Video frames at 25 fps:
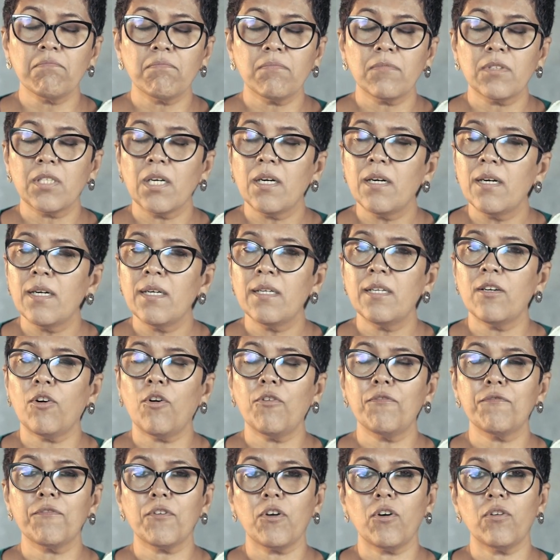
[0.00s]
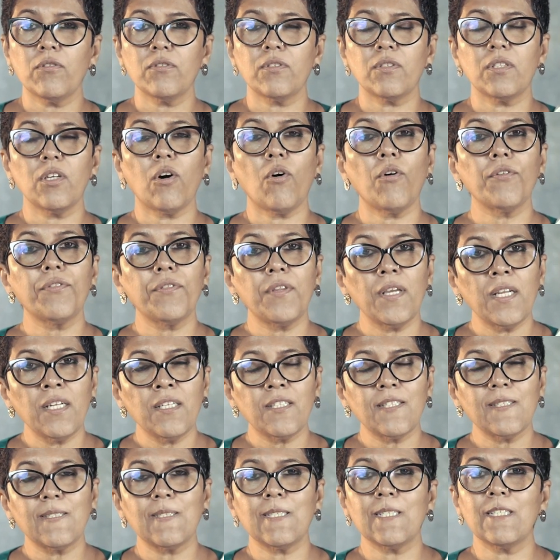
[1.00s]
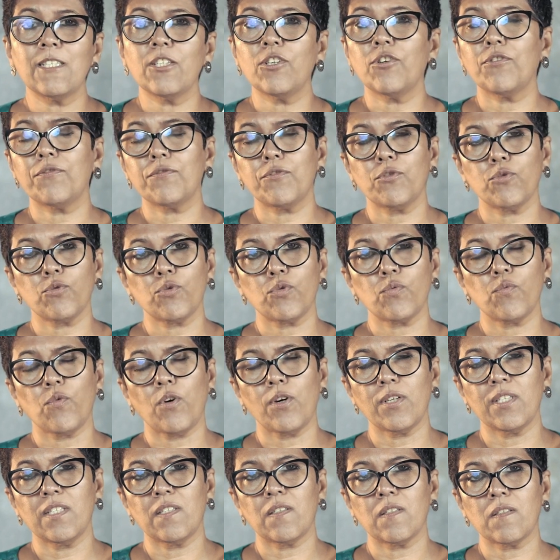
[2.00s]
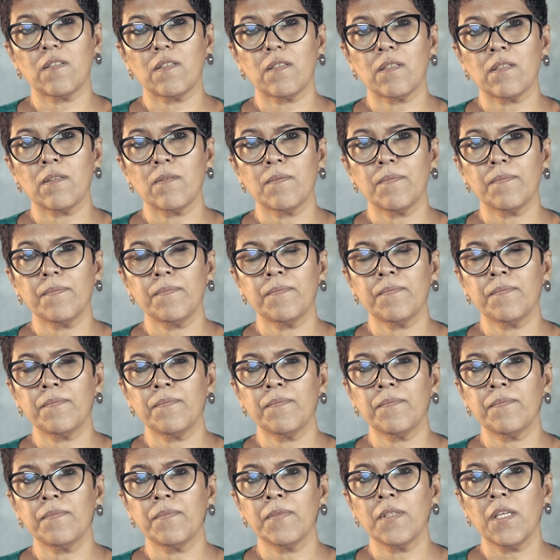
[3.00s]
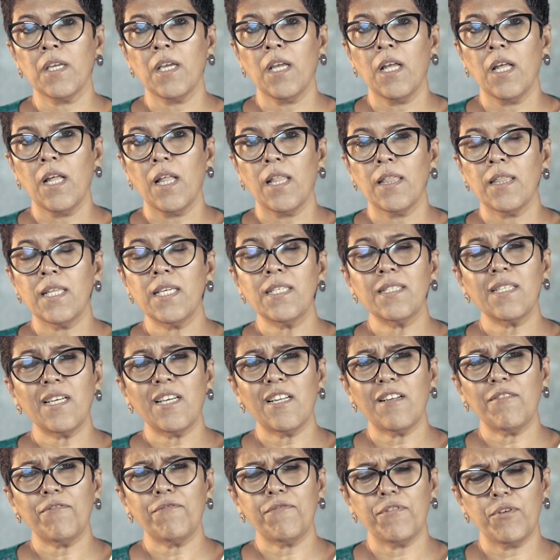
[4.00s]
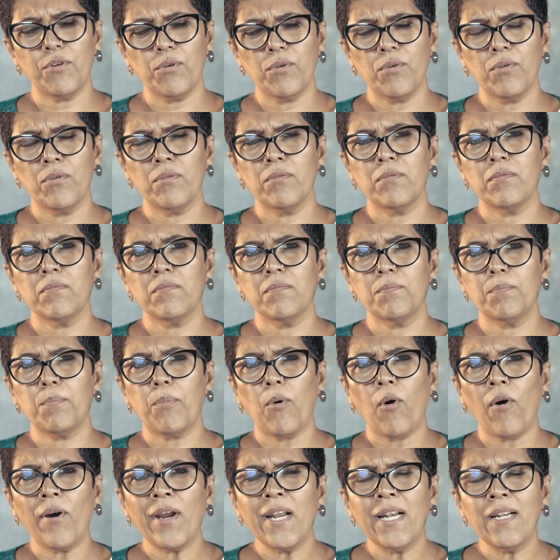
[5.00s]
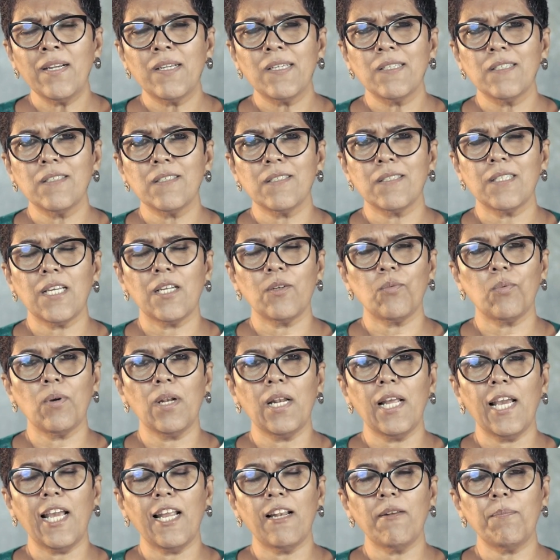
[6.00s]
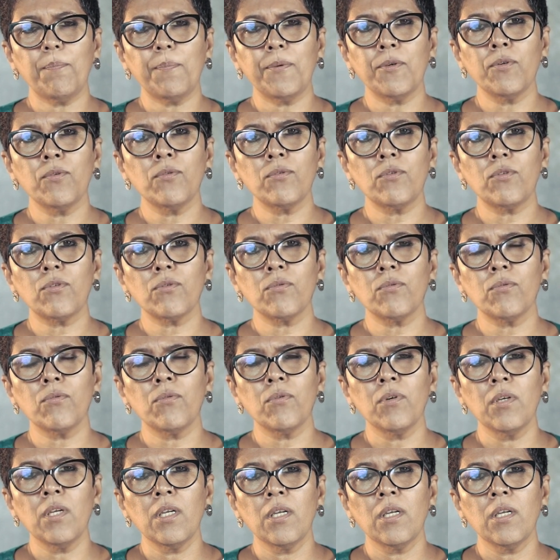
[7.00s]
third, of course, the authenticity of those voices. These are a few pointers that will help you to